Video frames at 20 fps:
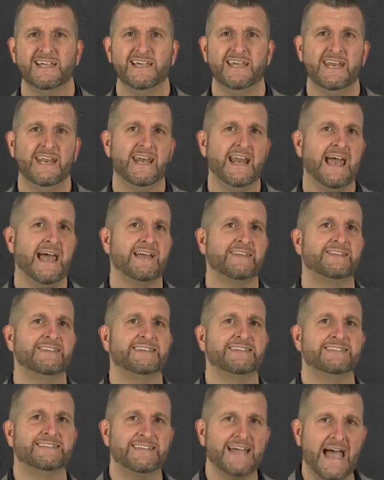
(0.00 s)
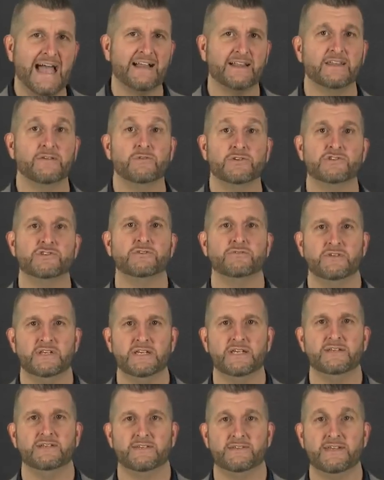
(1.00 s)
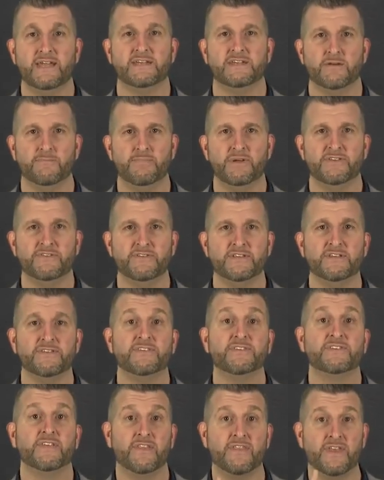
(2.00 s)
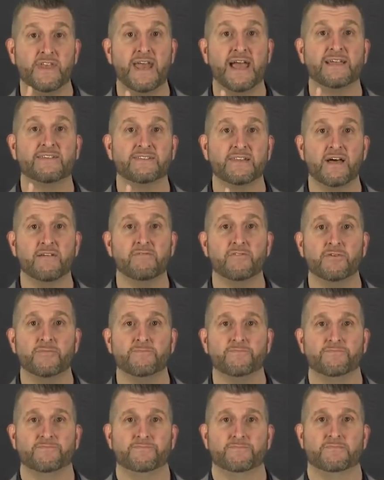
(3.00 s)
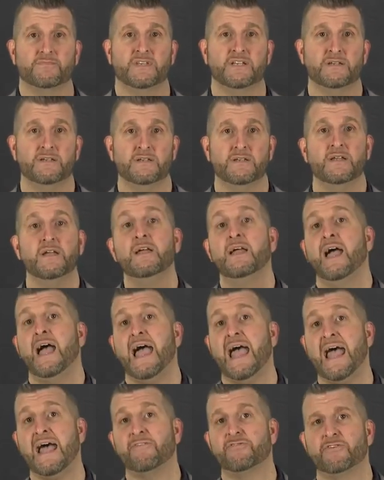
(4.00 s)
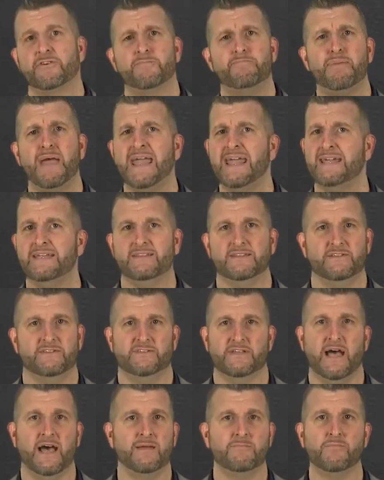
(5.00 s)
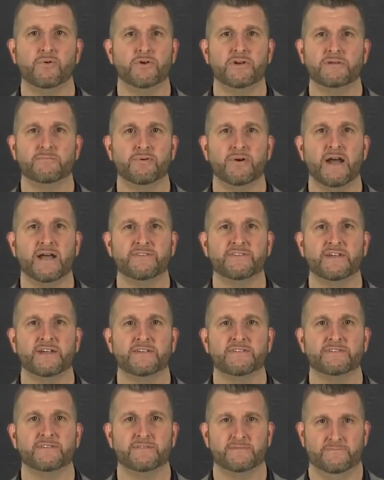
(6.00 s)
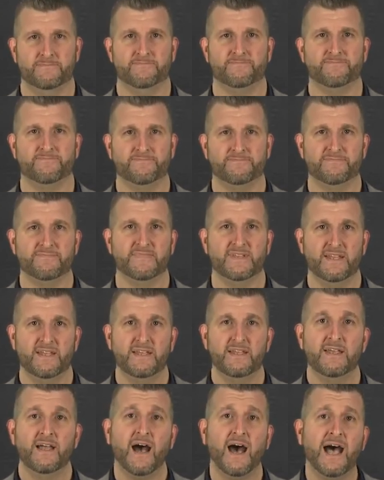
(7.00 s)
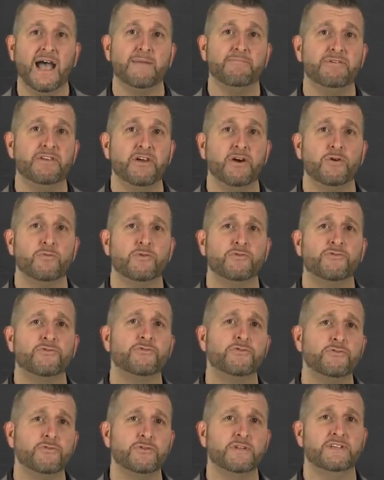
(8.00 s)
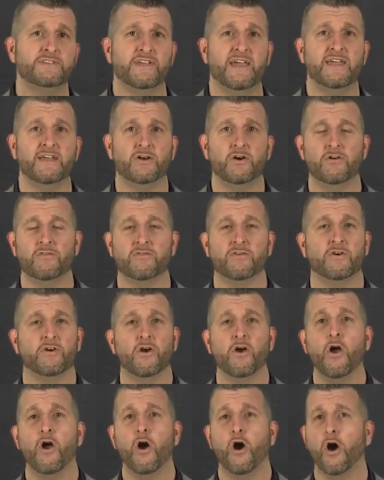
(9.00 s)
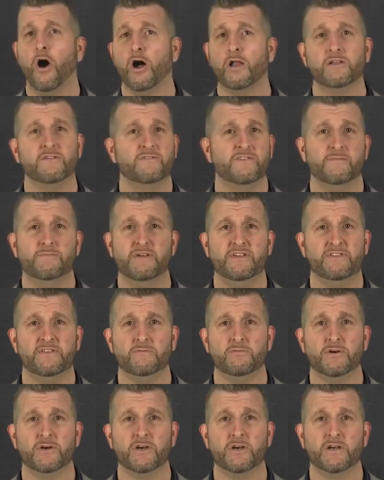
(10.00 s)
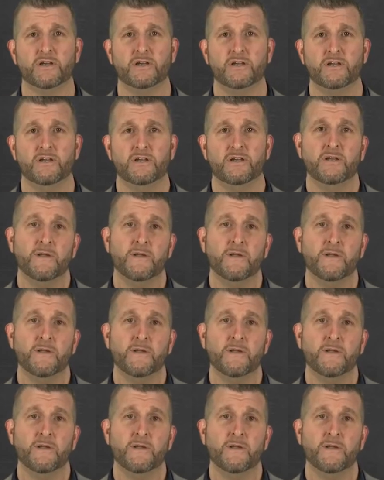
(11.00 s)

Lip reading: and it adds exactly what you need to take your business to the next level. After a painless onboarding process, IPO will truly take over all of the busy work